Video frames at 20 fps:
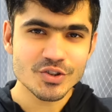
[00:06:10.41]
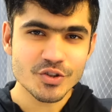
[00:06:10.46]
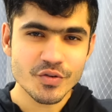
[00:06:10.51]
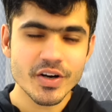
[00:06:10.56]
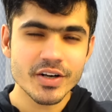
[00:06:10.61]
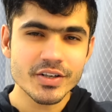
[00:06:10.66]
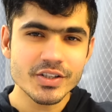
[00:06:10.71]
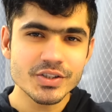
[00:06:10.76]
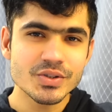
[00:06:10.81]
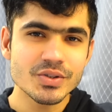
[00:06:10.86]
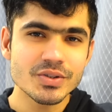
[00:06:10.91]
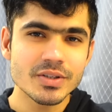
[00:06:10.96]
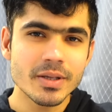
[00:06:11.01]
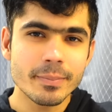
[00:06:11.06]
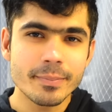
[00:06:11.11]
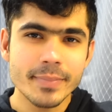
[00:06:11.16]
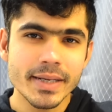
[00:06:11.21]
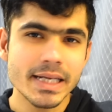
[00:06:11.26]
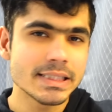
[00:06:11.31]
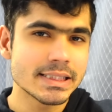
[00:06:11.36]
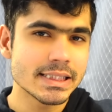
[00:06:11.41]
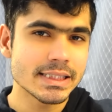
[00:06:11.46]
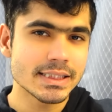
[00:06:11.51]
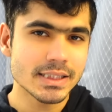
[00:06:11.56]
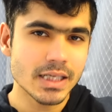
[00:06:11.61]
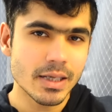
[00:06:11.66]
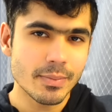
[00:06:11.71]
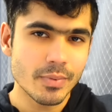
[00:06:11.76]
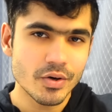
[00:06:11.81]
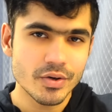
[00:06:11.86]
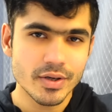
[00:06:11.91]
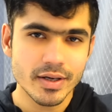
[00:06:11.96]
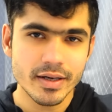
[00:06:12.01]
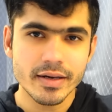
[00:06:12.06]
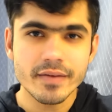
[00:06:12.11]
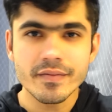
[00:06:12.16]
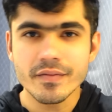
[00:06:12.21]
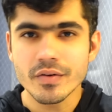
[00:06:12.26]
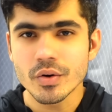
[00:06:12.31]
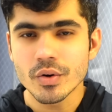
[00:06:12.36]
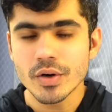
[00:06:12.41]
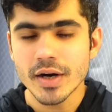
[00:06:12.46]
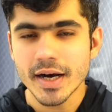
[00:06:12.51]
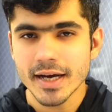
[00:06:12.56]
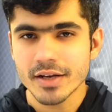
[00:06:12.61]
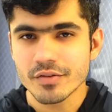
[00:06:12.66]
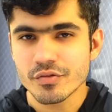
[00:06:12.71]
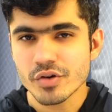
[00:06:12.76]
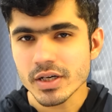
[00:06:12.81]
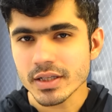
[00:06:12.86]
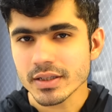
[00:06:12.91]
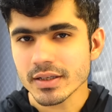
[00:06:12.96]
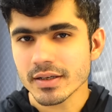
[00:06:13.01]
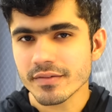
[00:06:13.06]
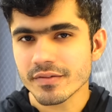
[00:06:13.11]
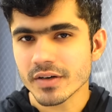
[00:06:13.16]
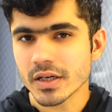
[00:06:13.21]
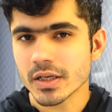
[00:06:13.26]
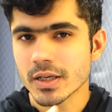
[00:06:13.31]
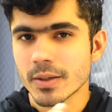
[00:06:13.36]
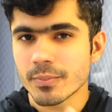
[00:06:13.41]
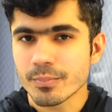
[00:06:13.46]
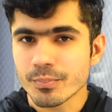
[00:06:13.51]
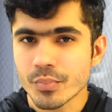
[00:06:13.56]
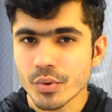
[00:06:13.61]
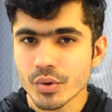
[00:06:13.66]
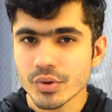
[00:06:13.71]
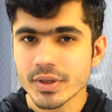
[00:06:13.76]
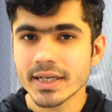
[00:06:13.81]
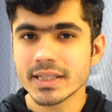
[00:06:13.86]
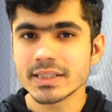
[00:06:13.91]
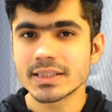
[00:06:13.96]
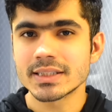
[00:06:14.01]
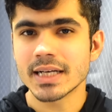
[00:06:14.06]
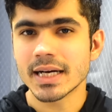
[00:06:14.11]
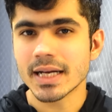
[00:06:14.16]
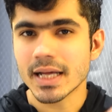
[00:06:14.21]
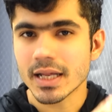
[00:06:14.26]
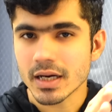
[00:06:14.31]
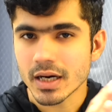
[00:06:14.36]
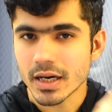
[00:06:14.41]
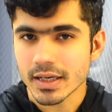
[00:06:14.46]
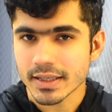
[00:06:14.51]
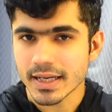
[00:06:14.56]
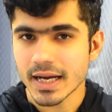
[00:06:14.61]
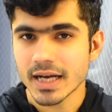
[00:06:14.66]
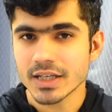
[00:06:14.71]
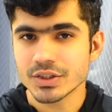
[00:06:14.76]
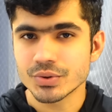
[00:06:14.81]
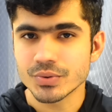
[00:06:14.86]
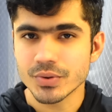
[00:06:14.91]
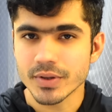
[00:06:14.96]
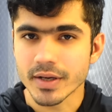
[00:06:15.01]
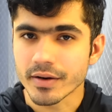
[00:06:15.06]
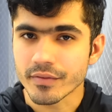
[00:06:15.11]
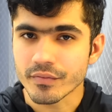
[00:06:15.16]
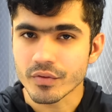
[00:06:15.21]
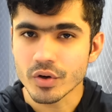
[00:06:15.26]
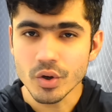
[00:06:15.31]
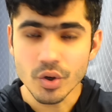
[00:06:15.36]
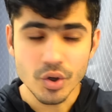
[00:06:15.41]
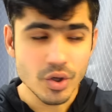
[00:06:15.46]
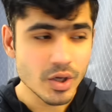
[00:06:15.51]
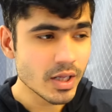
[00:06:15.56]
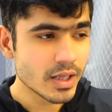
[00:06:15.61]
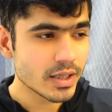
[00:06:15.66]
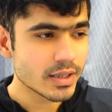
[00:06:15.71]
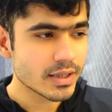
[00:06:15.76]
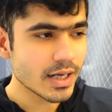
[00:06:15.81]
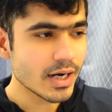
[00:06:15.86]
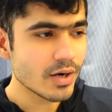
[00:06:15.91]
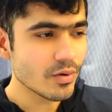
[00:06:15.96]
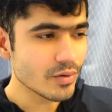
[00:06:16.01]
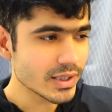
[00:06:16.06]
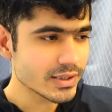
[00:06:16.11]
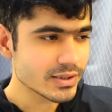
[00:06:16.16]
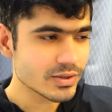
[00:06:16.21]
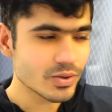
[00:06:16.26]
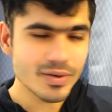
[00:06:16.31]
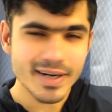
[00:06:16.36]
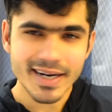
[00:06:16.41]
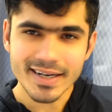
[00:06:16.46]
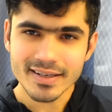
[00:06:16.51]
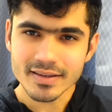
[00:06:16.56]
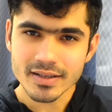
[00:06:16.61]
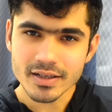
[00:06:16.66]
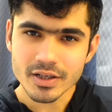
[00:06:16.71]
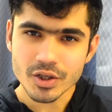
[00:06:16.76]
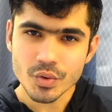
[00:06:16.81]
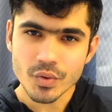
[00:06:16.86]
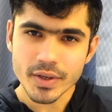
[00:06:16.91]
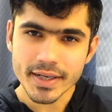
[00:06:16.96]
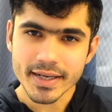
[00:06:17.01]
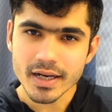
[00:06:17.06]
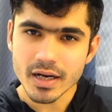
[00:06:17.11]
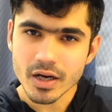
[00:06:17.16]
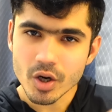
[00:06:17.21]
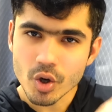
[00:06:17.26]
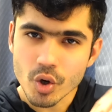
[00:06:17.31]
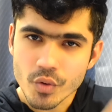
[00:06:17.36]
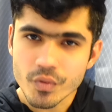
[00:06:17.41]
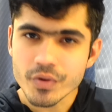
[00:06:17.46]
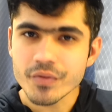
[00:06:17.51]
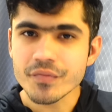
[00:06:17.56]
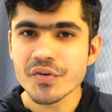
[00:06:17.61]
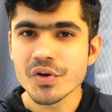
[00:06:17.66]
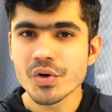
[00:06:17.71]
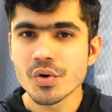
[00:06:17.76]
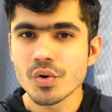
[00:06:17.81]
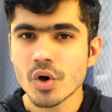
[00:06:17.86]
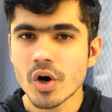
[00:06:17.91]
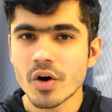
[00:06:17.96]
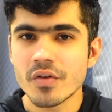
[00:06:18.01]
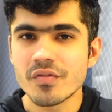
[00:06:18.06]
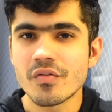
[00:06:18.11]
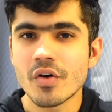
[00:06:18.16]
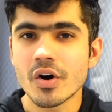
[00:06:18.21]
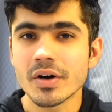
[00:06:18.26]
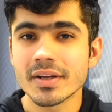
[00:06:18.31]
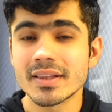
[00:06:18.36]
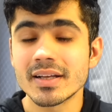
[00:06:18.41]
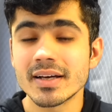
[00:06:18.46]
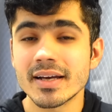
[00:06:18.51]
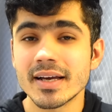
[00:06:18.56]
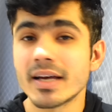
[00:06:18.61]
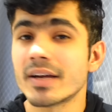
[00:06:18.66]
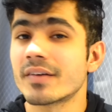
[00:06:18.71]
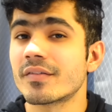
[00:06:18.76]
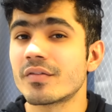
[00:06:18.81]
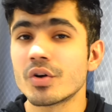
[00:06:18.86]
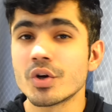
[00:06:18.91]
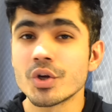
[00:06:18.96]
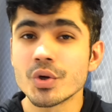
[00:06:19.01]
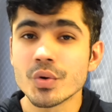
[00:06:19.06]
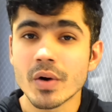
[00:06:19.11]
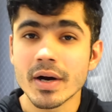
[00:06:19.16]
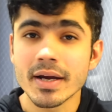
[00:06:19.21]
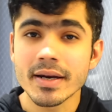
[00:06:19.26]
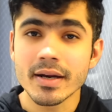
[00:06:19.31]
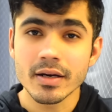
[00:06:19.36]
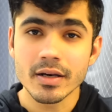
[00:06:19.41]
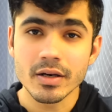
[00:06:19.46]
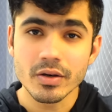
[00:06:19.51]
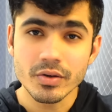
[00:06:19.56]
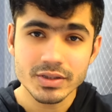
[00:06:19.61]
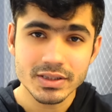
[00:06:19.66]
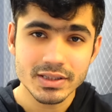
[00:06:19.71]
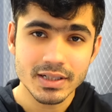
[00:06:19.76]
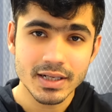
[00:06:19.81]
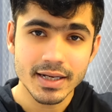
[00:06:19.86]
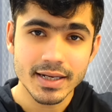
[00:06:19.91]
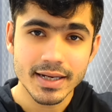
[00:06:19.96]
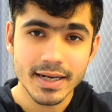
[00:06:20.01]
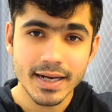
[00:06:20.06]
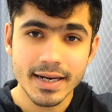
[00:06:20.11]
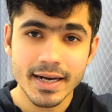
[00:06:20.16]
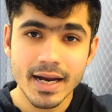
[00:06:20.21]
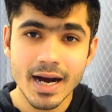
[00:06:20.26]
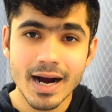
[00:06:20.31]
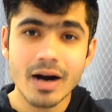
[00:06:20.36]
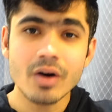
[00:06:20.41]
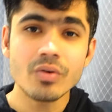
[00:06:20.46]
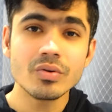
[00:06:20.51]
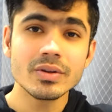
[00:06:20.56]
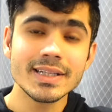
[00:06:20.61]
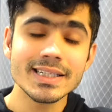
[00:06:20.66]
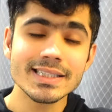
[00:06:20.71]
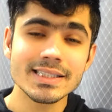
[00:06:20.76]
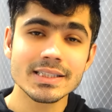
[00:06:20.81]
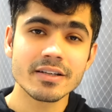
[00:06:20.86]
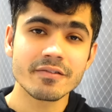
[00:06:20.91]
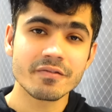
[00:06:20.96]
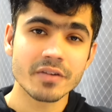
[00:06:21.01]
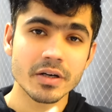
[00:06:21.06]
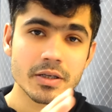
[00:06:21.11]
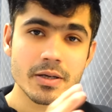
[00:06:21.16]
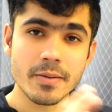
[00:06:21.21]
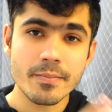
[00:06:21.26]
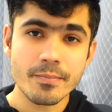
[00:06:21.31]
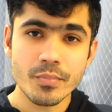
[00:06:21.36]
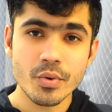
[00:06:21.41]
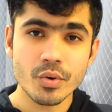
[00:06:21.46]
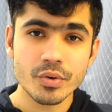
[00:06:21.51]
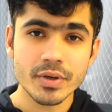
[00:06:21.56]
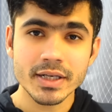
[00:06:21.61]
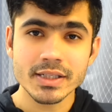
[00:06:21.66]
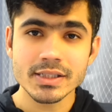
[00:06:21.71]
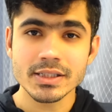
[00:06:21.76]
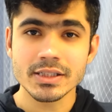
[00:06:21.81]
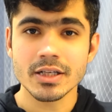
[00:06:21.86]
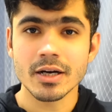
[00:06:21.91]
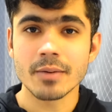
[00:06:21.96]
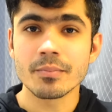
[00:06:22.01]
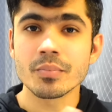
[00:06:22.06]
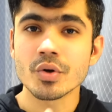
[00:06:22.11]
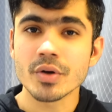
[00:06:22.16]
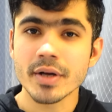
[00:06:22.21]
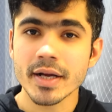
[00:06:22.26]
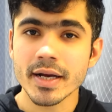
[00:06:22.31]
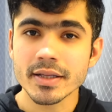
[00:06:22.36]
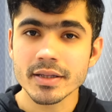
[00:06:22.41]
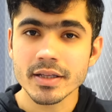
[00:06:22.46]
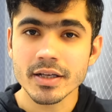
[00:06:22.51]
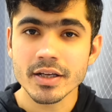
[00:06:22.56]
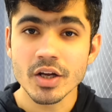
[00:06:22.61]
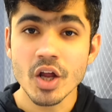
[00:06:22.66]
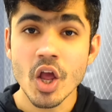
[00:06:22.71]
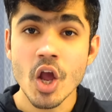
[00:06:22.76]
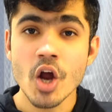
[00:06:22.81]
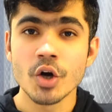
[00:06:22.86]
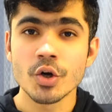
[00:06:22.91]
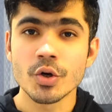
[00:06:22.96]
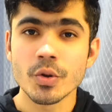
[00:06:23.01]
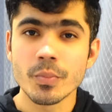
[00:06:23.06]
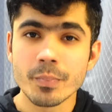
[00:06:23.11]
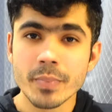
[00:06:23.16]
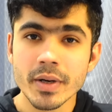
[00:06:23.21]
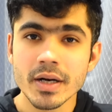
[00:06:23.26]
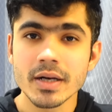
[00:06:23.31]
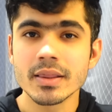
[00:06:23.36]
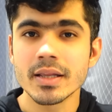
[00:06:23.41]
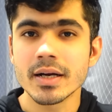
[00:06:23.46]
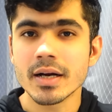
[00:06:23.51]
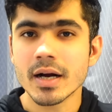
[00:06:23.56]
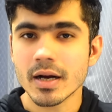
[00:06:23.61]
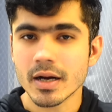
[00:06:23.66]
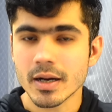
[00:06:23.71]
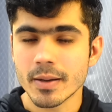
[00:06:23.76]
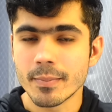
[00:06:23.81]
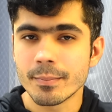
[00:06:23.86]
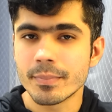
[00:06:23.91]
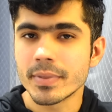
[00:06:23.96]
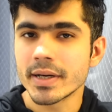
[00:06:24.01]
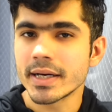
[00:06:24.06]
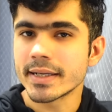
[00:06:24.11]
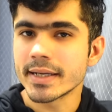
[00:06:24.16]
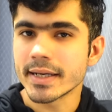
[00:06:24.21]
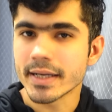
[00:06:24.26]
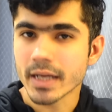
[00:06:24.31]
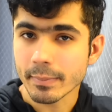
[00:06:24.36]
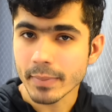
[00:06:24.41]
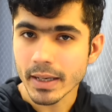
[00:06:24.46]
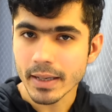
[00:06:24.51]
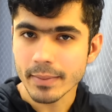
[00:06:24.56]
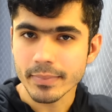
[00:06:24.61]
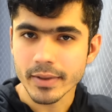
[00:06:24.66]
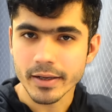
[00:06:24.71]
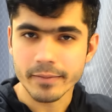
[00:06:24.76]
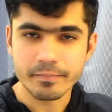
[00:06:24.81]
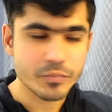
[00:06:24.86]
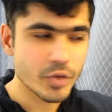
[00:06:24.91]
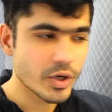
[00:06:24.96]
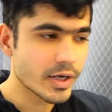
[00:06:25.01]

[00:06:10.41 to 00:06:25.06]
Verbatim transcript: So we understood the basics about Airflow and what are the different components that are attached to Airflow. Now let's look at the quick overview of what the Airflow UI really looks like and how these different components come together to build the complete data pipeline.